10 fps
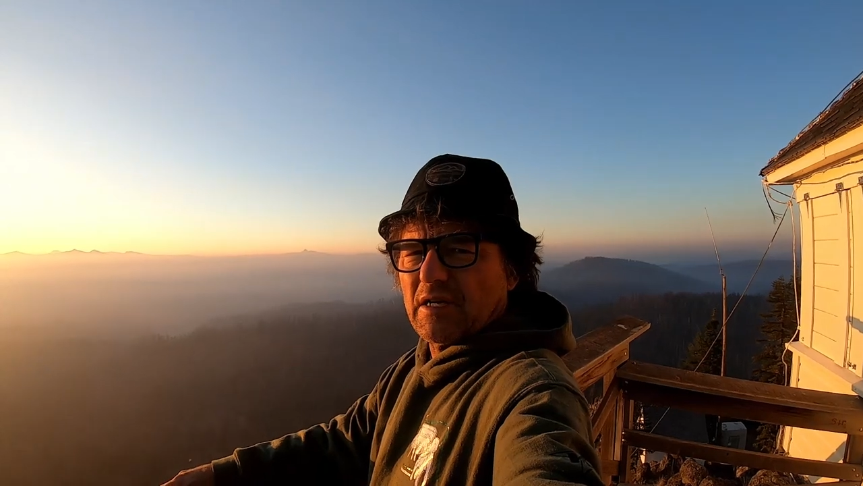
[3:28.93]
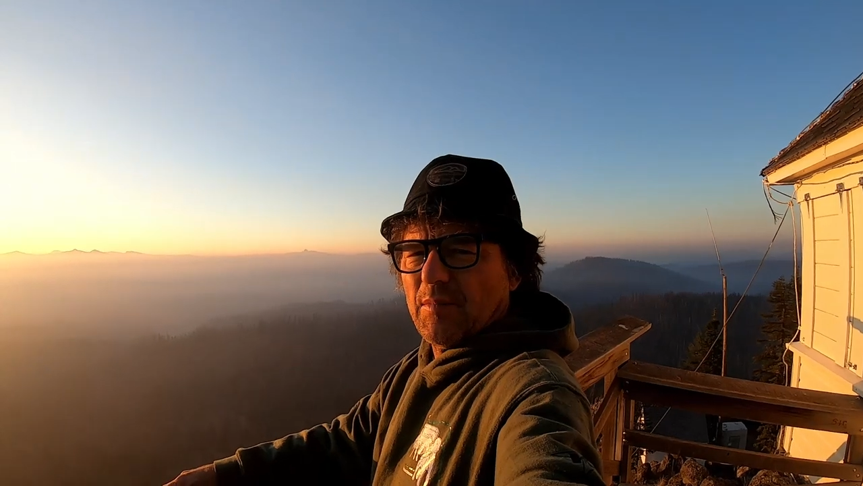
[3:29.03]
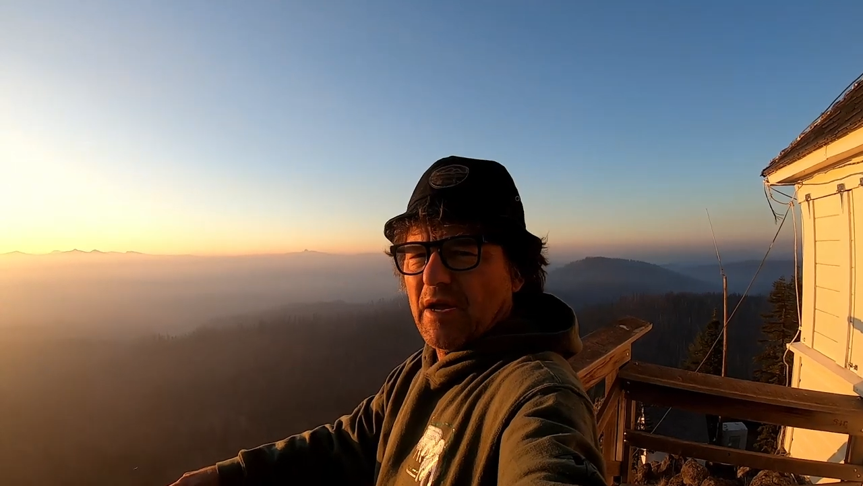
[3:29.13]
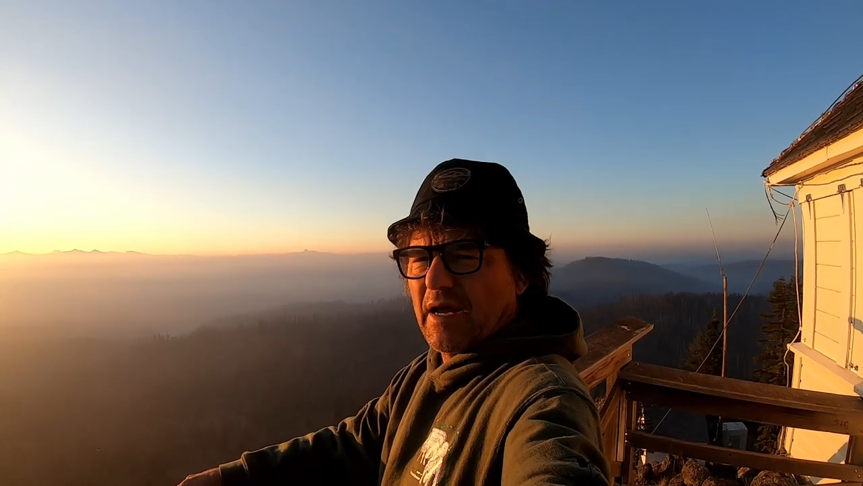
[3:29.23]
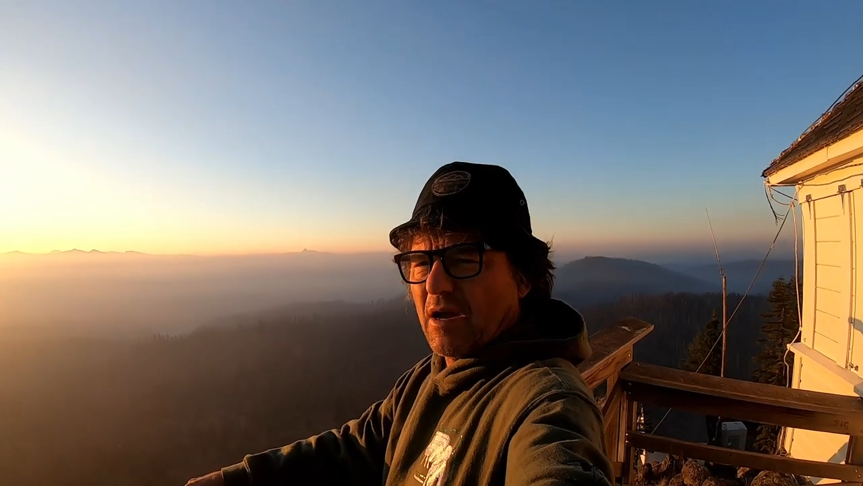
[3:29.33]

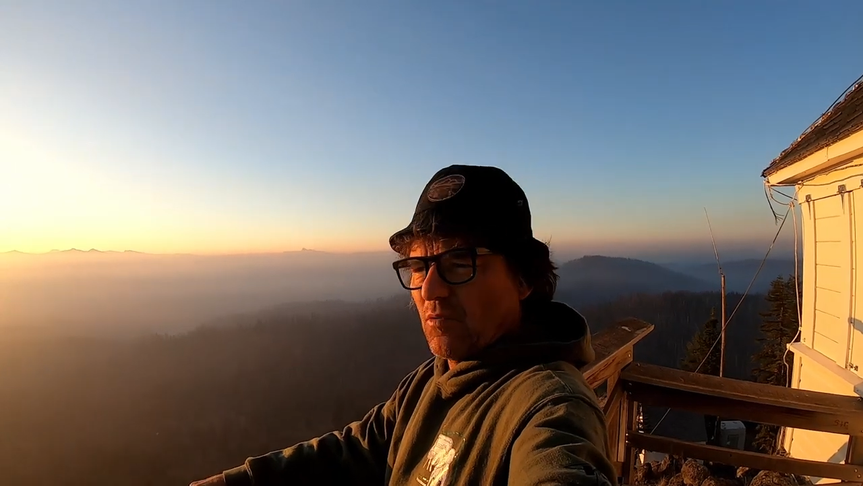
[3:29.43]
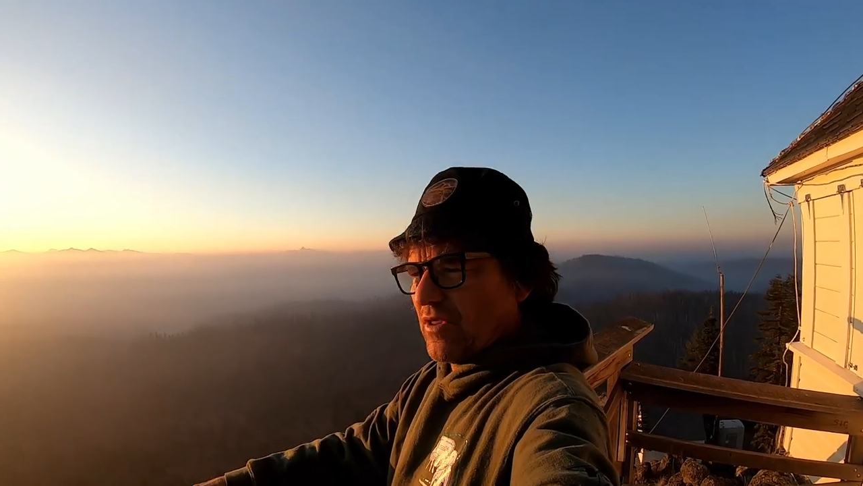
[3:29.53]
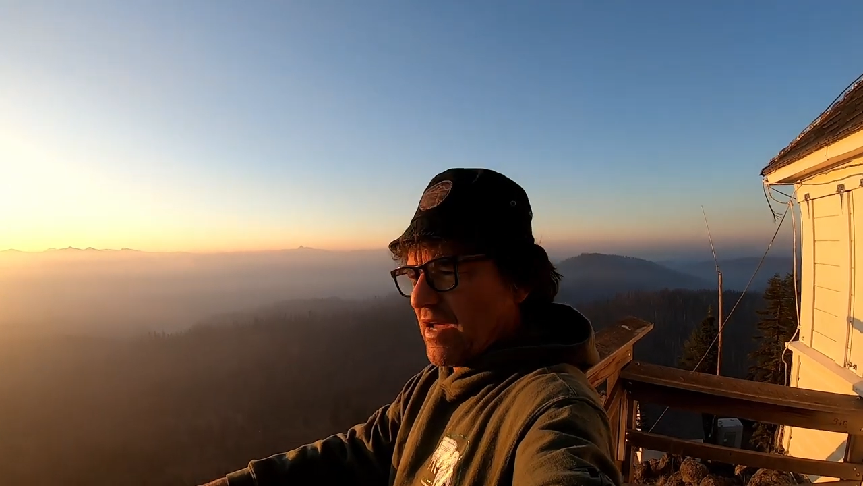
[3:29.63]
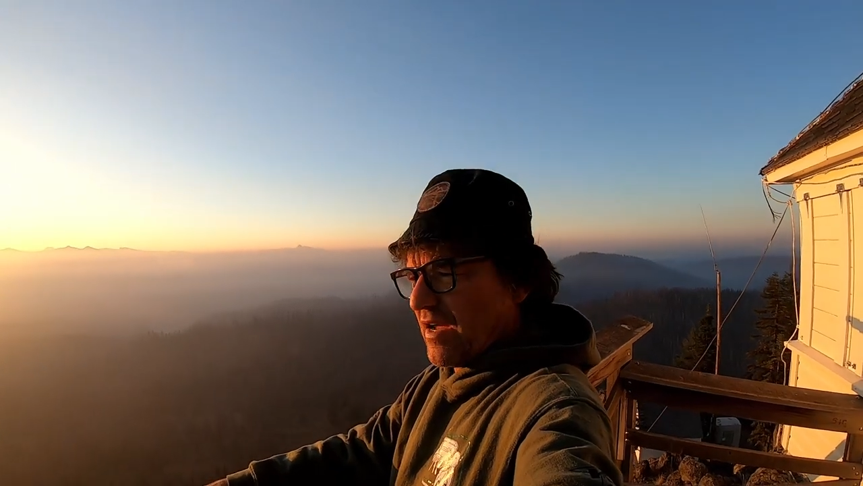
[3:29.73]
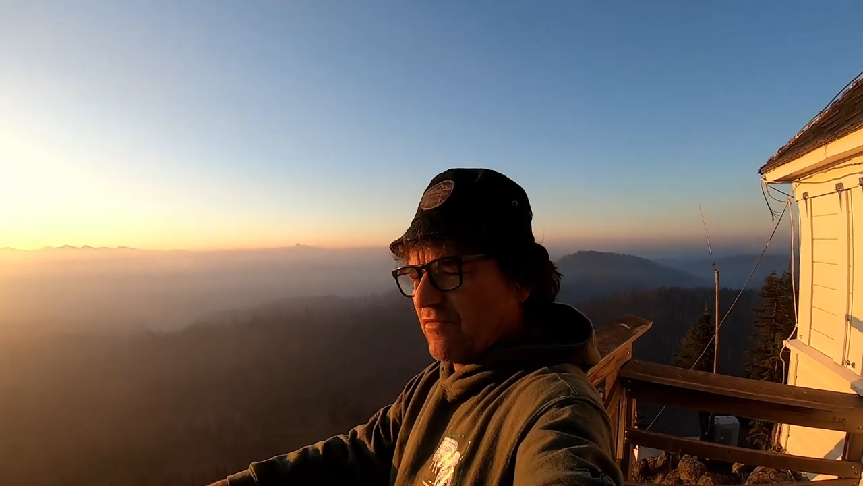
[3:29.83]
Come hang out
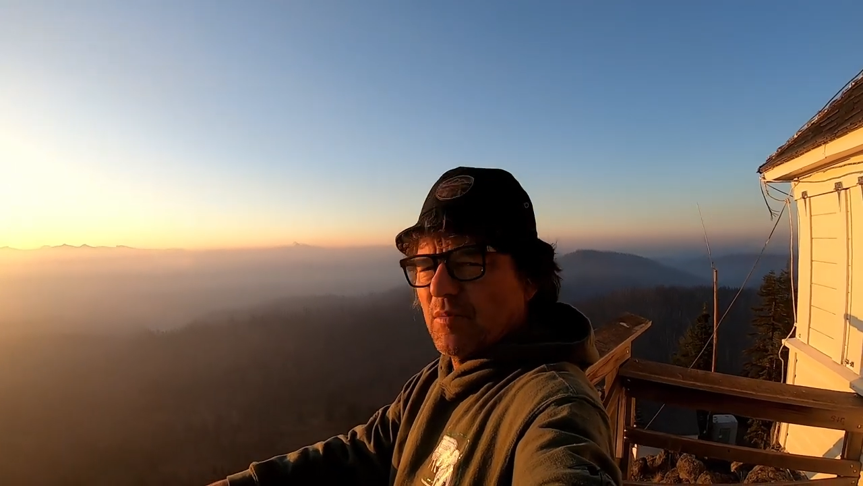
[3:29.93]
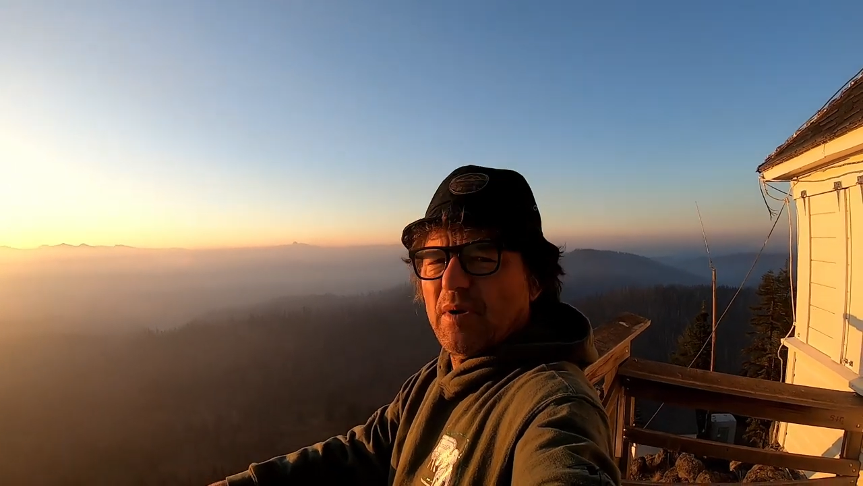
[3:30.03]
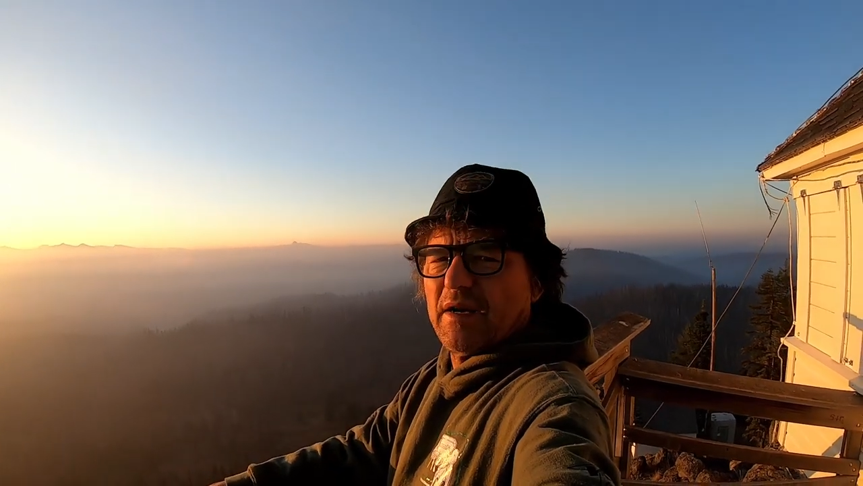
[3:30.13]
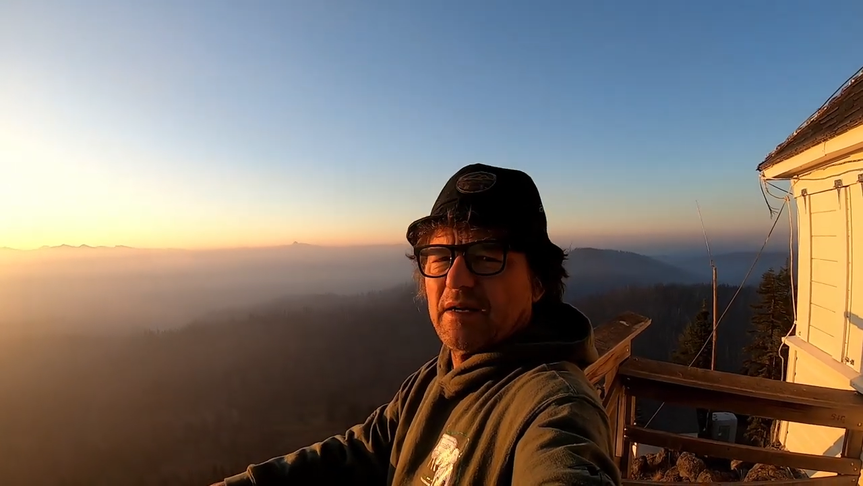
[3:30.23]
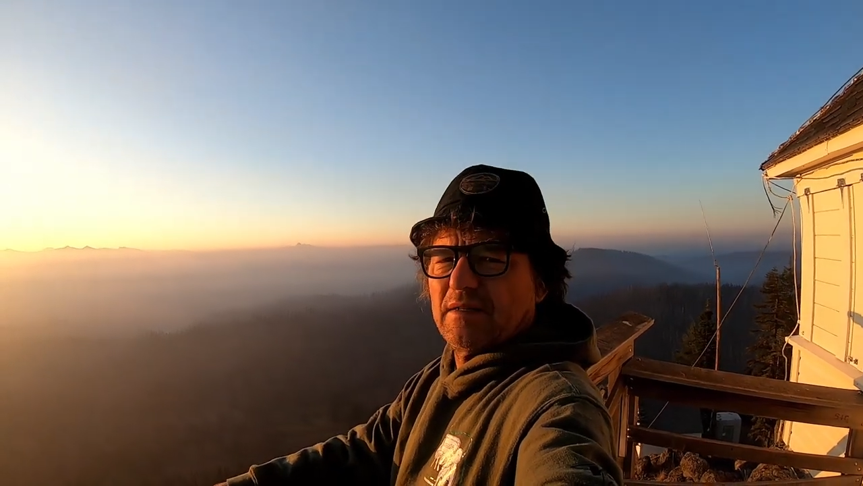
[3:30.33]
with
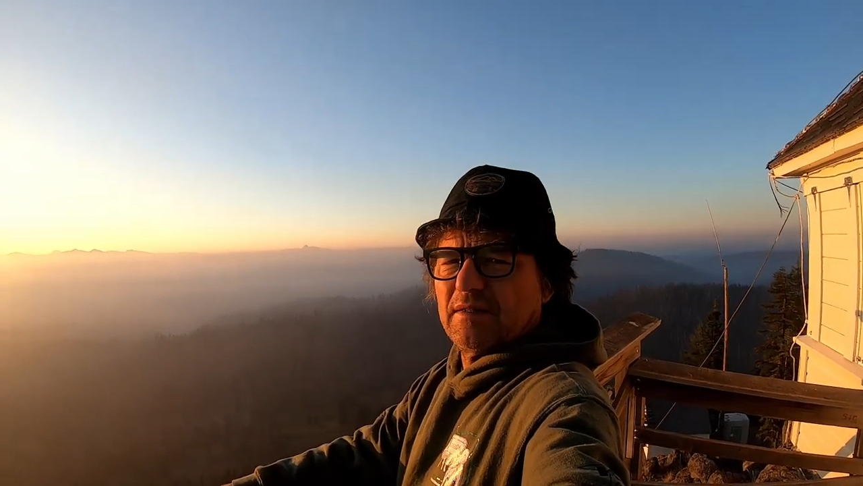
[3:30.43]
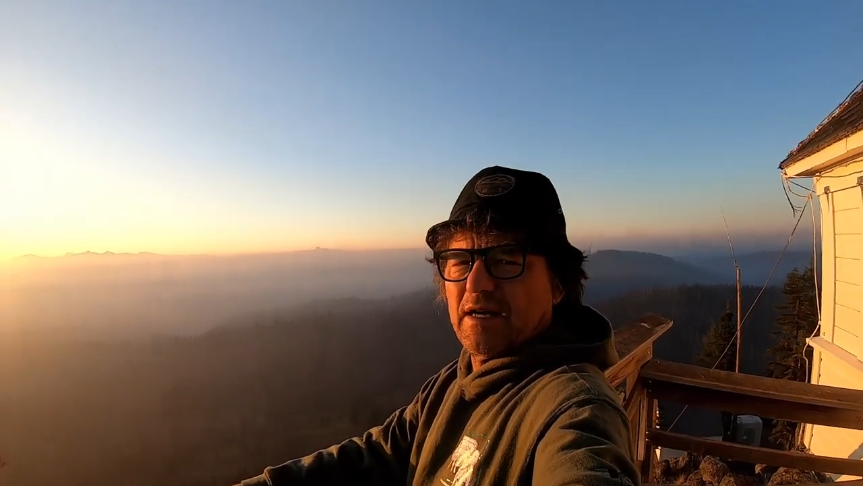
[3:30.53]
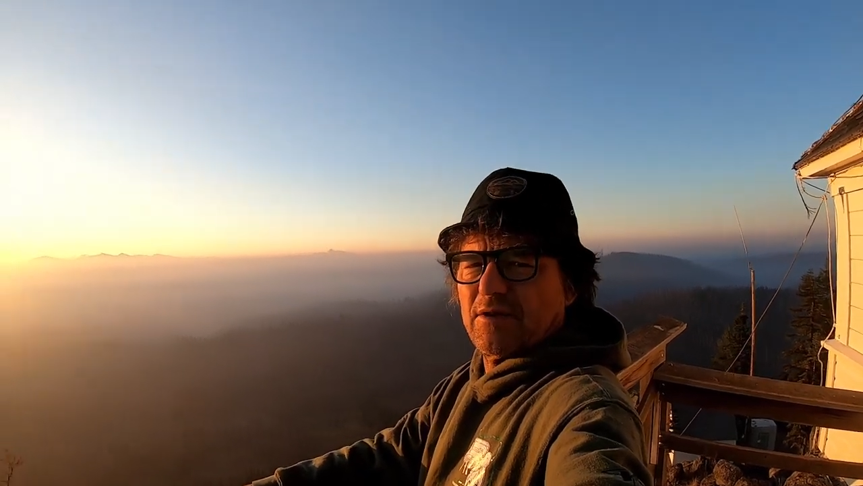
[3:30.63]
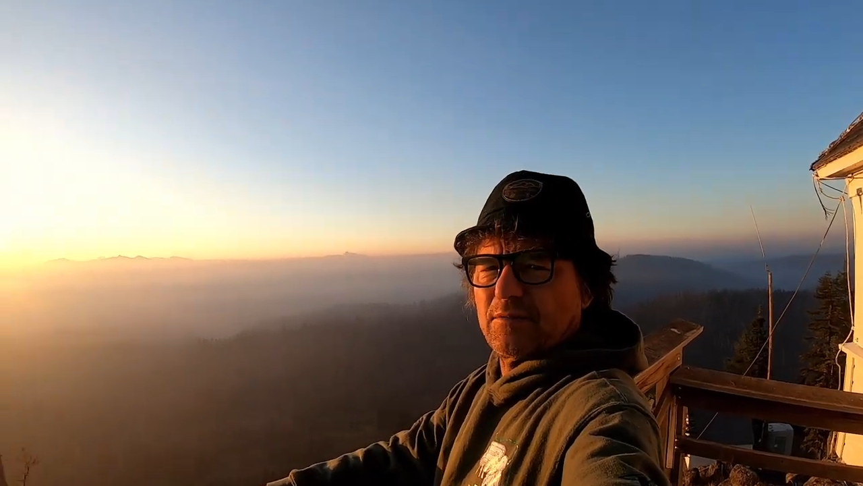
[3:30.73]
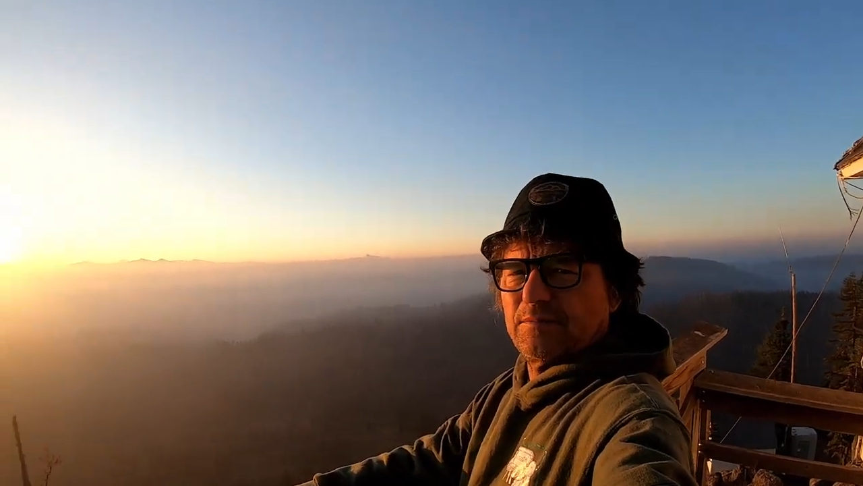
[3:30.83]
everybody.
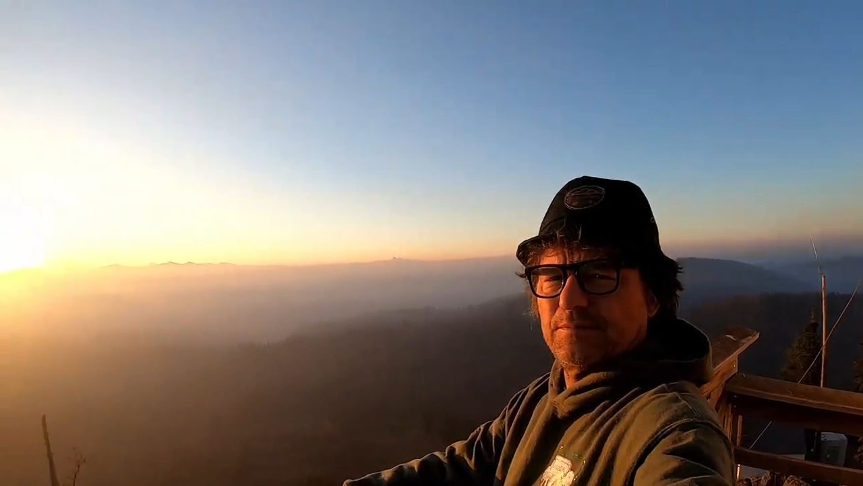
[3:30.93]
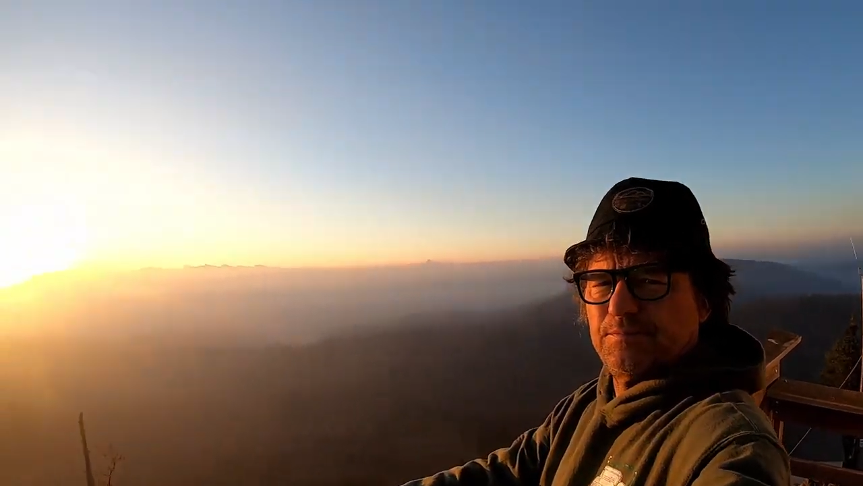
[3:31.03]
Later.